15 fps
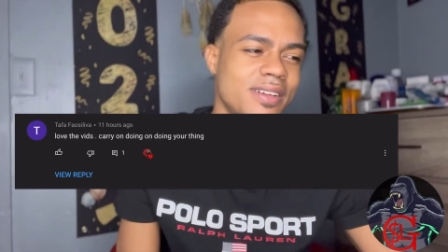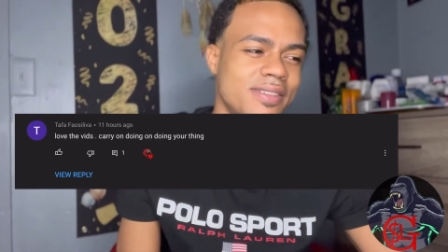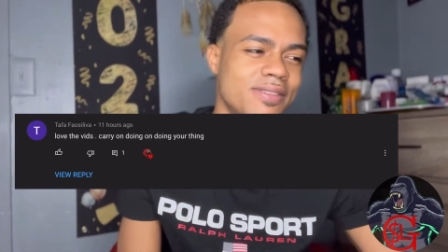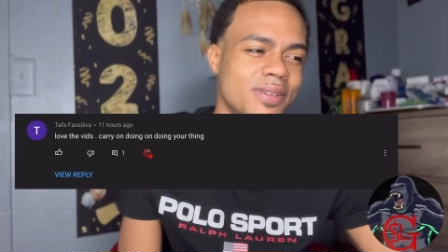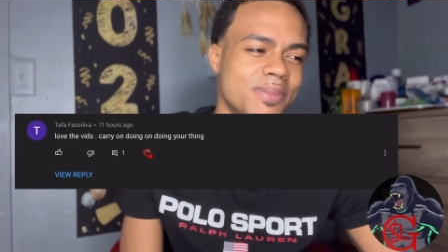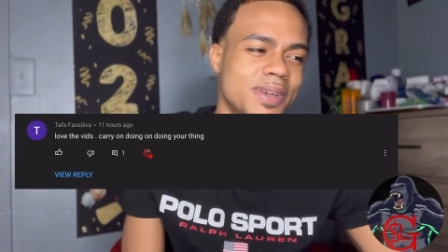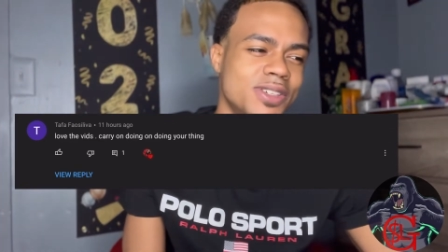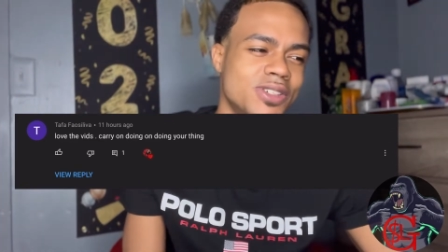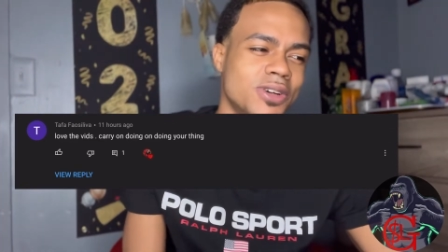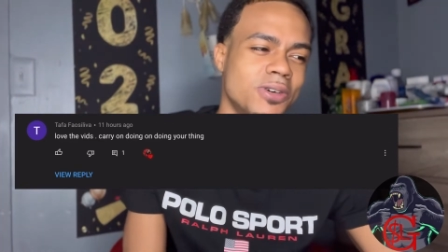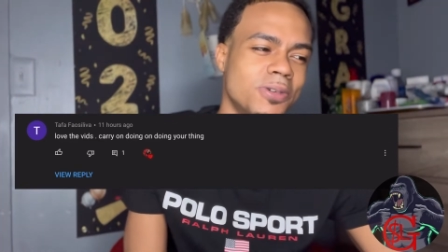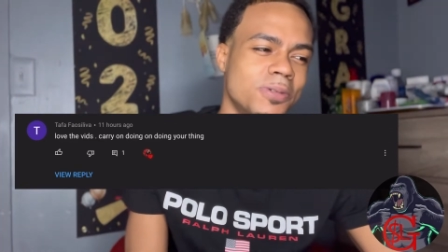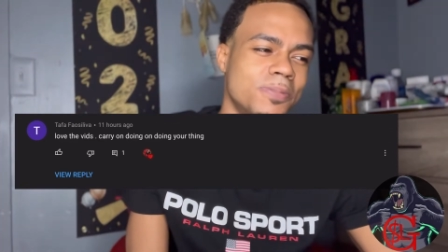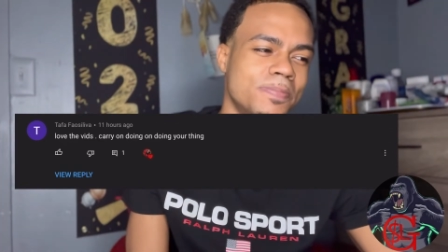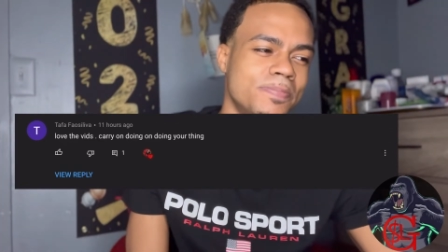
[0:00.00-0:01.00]
I mean,
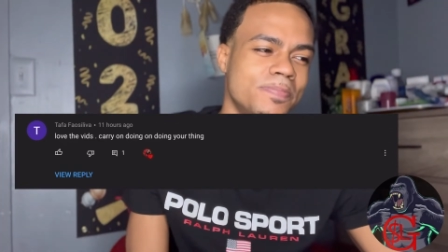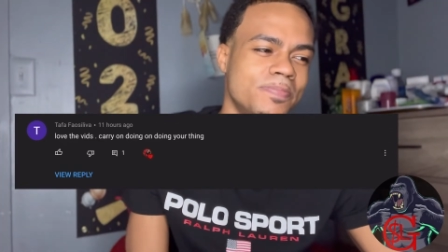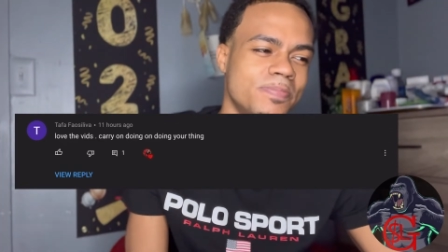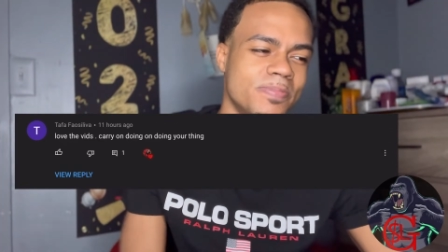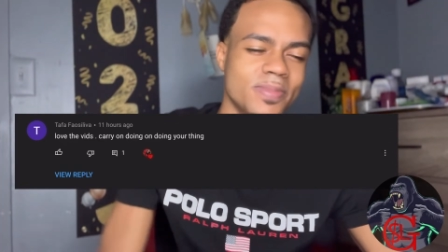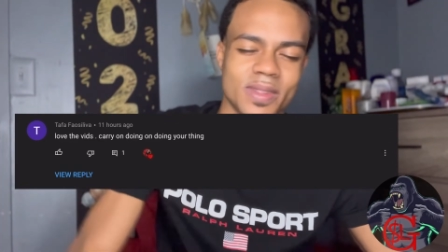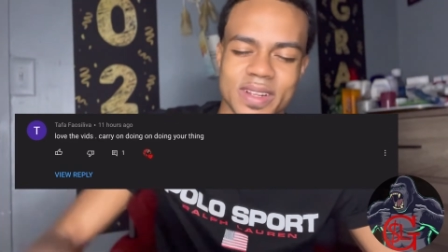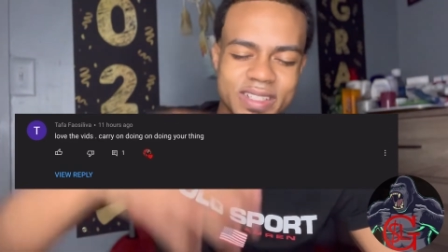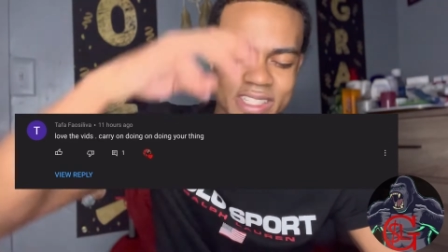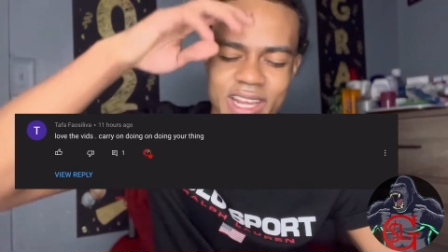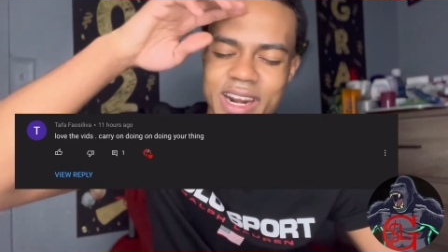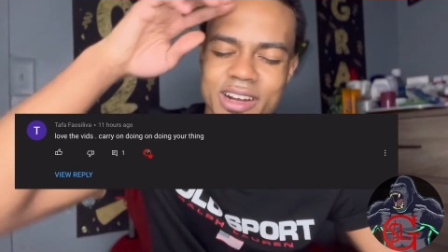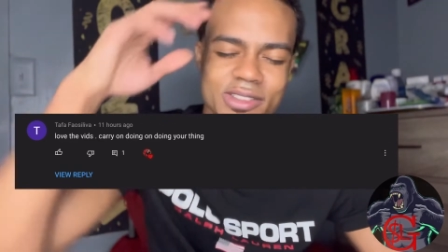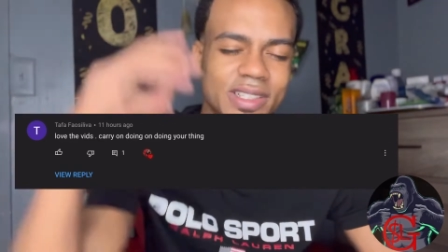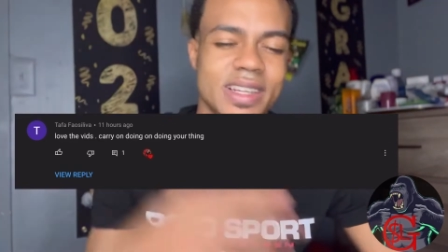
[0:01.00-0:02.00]
so shout
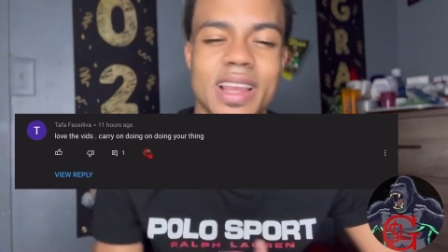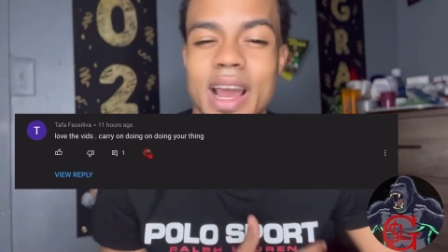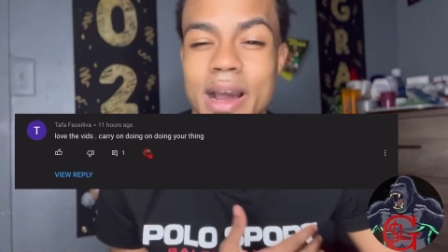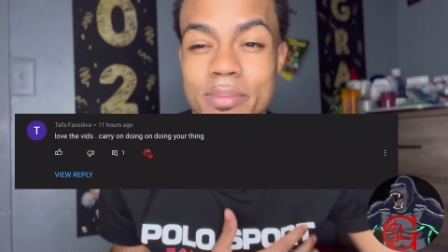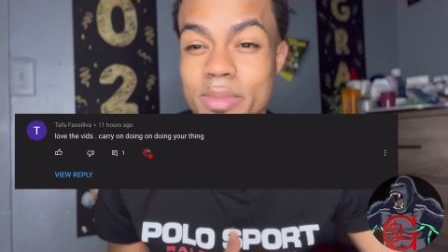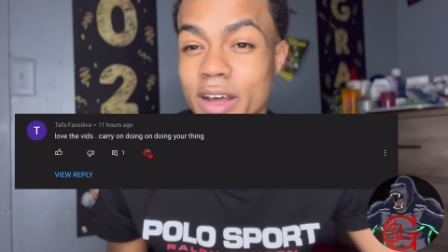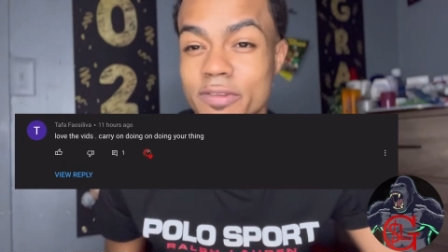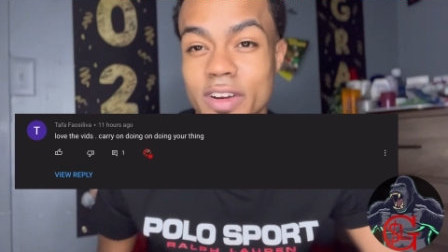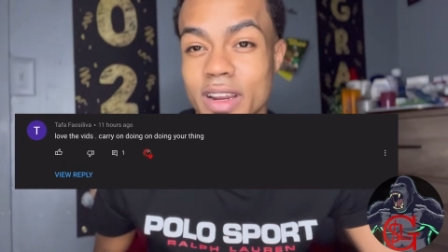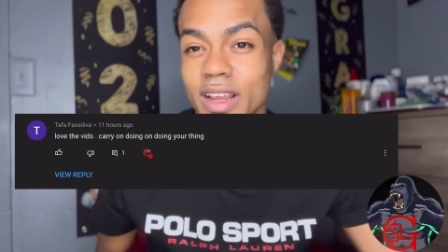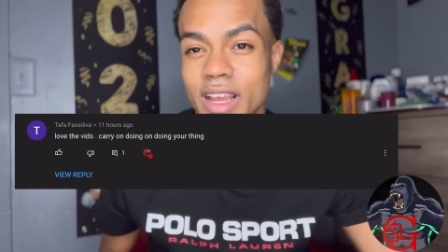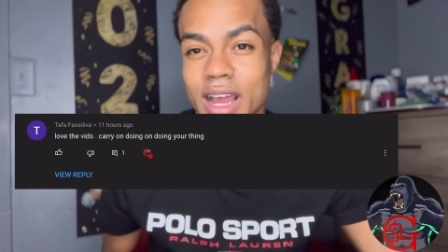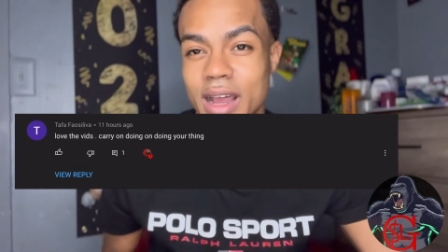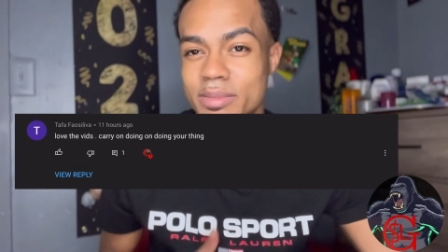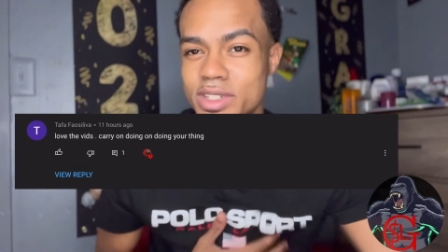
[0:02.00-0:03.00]
out to y'all. I'm loving the
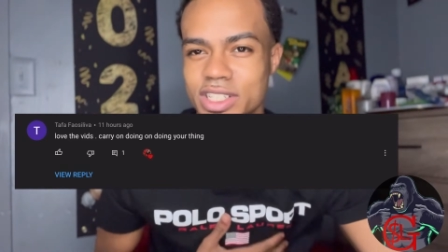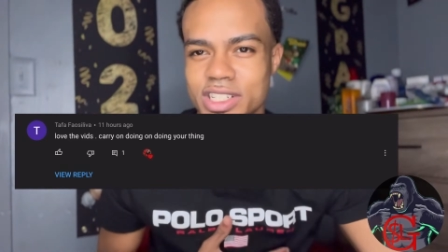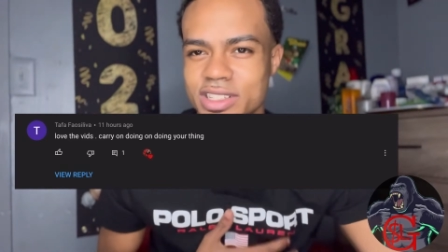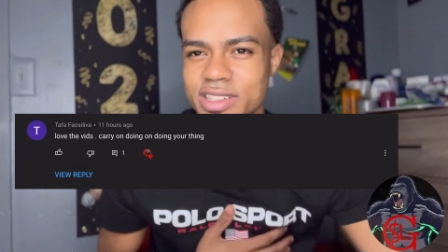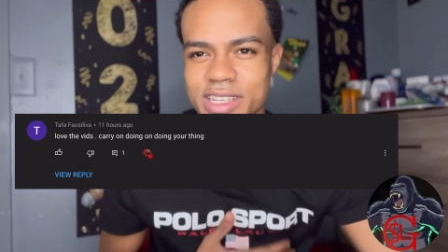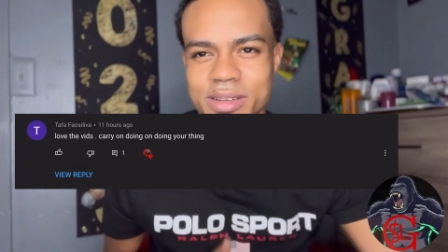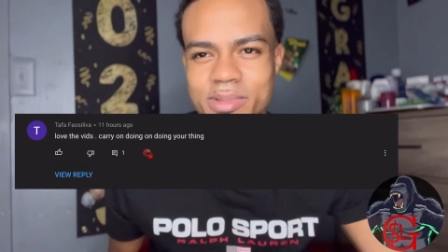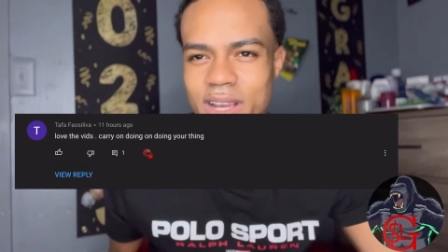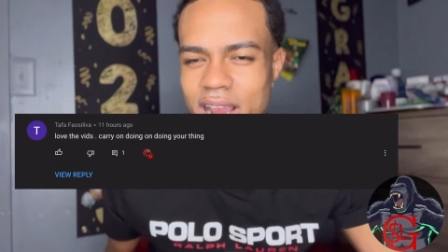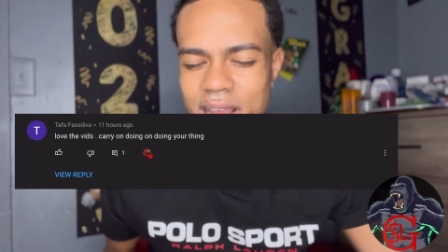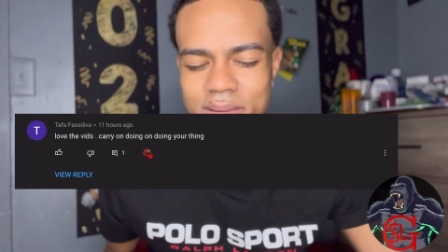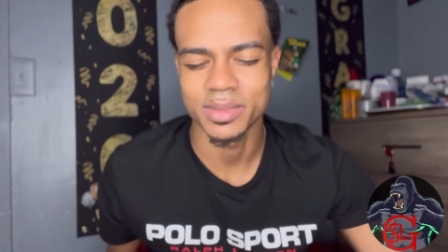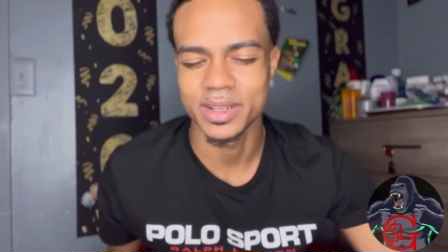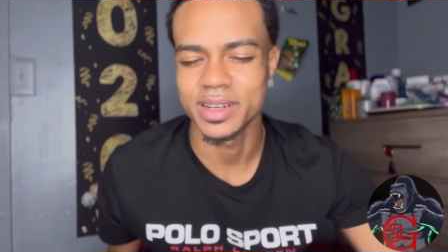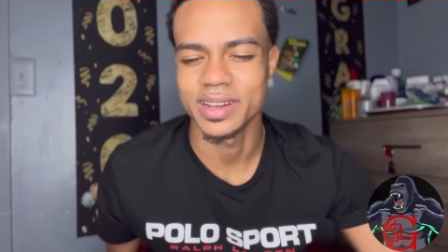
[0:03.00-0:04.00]
comments. Just keep
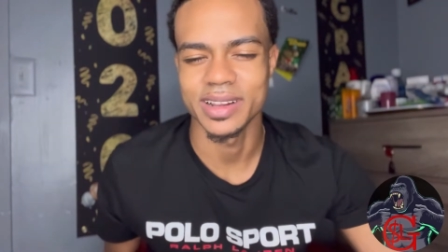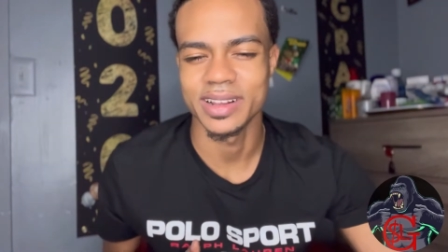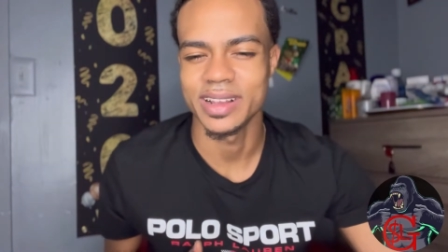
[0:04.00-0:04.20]
comment.